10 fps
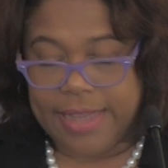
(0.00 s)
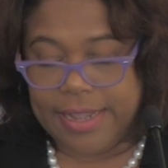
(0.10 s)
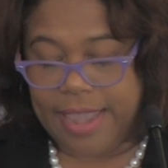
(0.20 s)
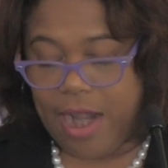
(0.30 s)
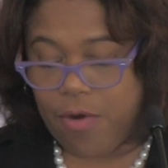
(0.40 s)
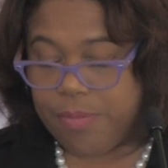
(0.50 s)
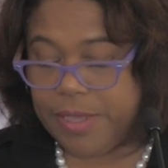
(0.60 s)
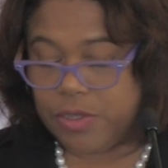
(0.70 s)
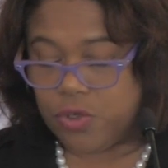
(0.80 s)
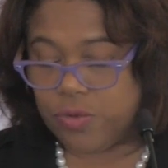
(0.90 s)
The
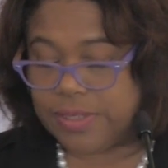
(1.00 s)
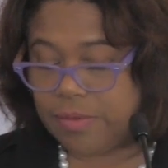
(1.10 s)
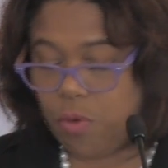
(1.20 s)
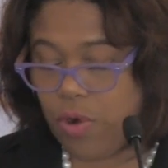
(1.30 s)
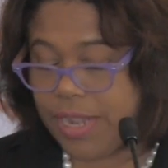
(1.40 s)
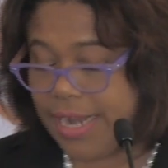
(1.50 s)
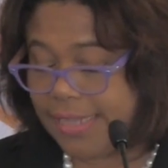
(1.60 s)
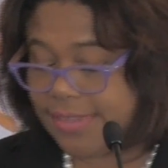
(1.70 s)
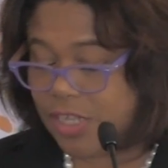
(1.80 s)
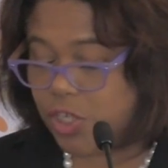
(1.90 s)
Caribbean Tourism
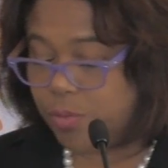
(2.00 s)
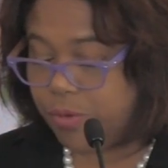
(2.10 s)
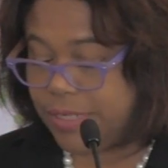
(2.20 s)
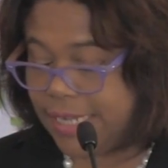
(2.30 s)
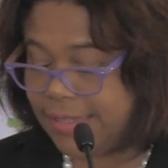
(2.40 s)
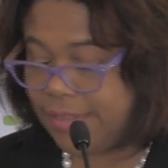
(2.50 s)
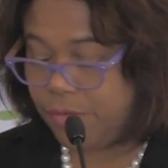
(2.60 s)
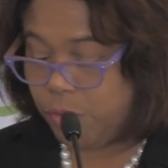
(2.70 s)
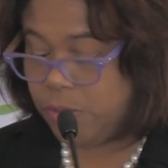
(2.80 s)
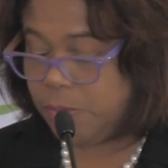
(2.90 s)
Organization predicts
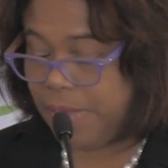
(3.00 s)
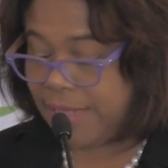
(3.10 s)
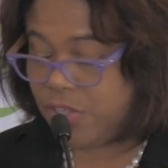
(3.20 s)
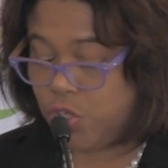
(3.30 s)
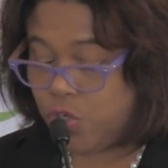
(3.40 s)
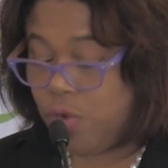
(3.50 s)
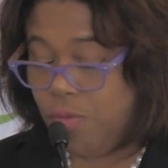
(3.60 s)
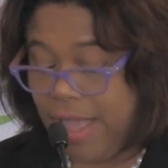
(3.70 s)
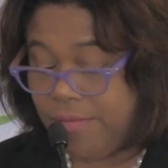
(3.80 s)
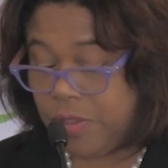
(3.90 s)
that cruise passenger
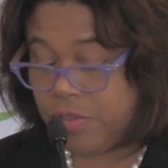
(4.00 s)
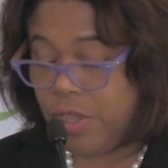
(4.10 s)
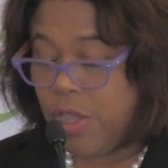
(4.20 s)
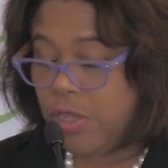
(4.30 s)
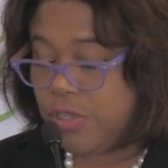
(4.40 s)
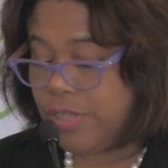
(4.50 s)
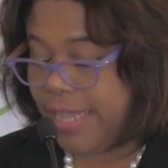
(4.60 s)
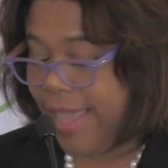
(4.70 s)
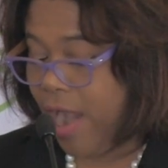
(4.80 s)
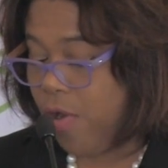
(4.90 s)
arrivals to the
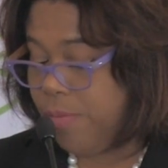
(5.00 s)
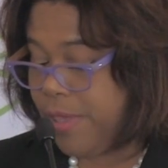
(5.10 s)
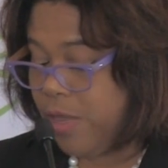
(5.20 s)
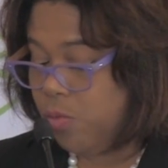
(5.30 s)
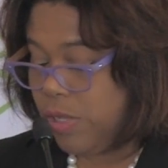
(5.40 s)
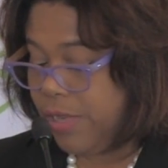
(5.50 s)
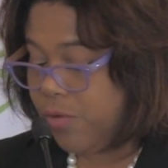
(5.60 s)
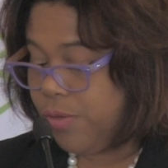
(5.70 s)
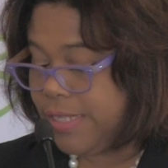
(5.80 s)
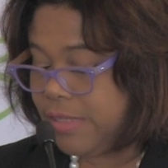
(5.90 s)
Caribbean will
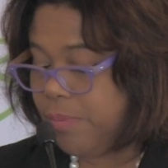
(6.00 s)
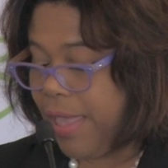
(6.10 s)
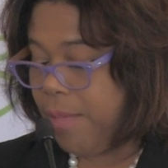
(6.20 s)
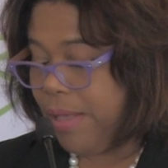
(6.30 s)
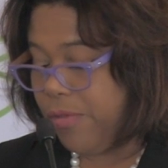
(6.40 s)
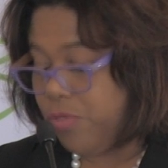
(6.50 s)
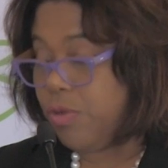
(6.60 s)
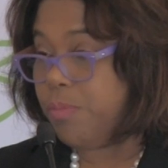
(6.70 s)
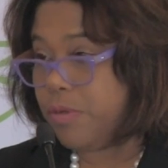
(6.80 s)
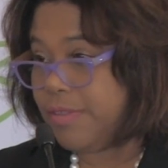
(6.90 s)
increase by about
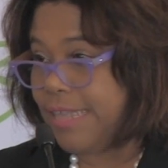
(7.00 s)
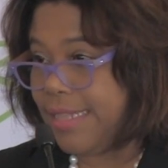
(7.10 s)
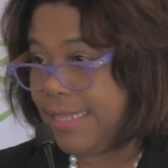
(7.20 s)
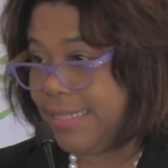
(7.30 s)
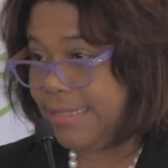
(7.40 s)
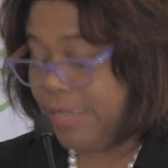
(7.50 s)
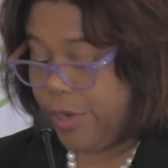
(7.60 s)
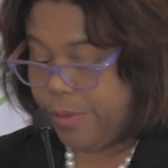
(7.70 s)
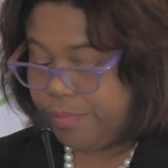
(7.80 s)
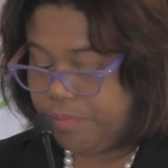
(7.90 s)
3% this
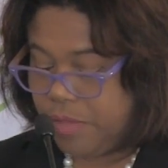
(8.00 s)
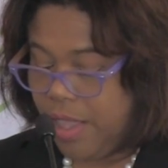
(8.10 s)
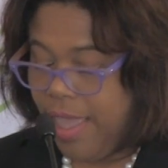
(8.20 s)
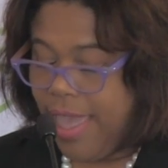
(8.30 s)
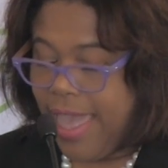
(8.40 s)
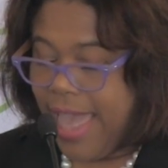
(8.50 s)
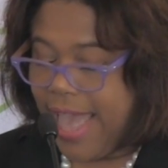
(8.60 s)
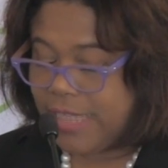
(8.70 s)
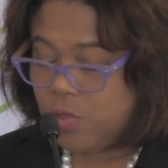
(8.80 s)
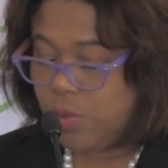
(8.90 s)
year.
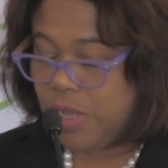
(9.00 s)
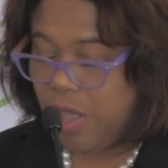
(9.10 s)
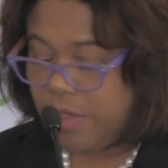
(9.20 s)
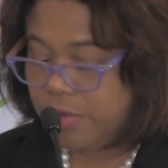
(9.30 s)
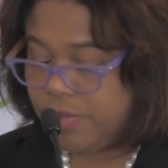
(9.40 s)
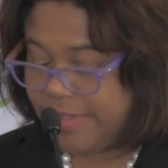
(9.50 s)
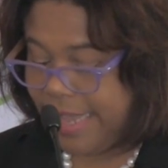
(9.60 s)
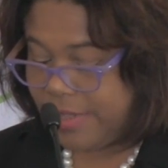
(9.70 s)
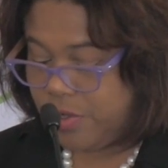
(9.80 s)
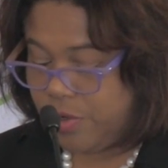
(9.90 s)
As with other
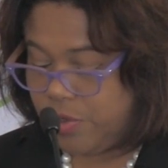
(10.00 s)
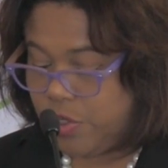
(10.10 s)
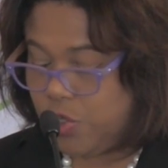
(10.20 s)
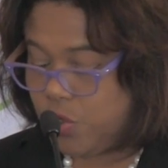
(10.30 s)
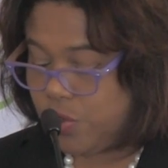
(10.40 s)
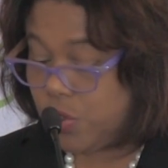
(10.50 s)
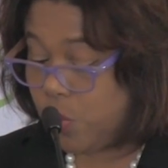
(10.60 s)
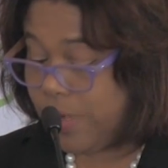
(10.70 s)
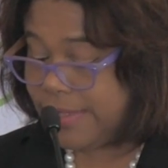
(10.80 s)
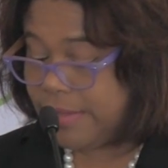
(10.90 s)
sectors,
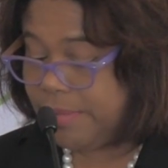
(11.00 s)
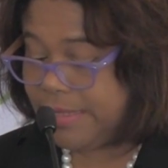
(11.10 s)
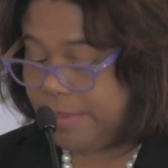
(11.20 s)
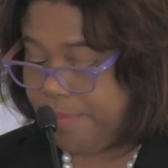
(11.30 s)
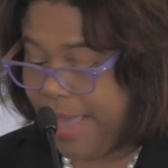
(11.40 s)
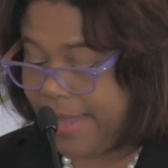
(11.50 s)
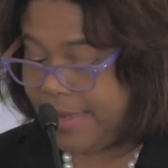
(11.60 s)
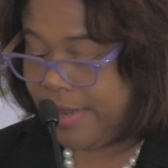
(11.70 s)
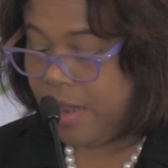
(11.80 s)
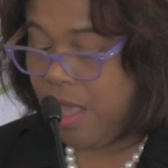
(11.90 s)
tourism is
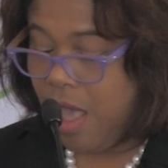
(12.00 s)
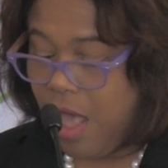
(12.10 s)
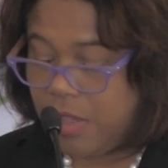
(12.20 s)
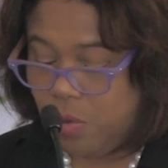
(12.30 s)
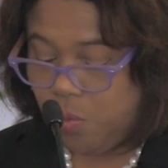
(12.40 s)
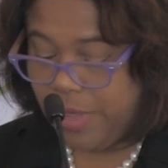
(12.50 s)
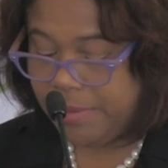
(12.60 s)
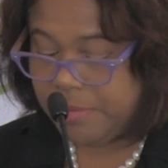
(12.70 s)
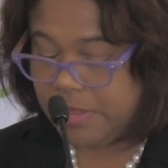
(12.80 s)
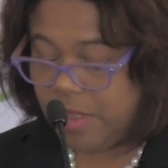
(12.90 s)
dependent on the
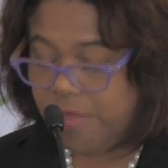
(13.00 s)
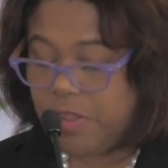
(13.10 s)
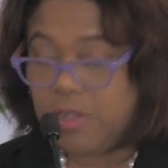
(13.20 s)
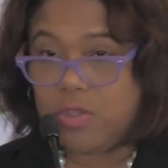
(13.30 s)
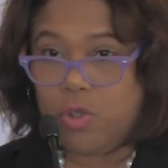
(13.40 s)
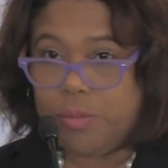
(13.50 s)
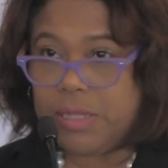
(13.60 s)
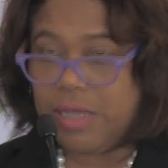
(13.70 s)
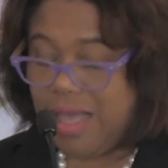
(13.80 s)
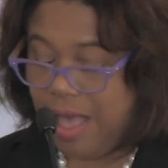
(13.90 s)
whims of the
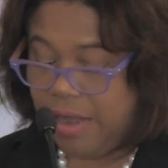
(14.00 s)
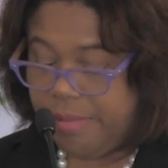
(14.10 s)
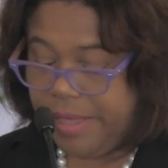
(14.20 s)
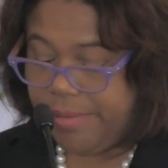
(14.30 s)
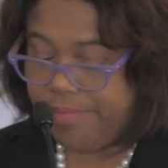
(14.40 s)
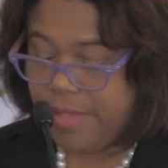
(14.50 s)
global economy.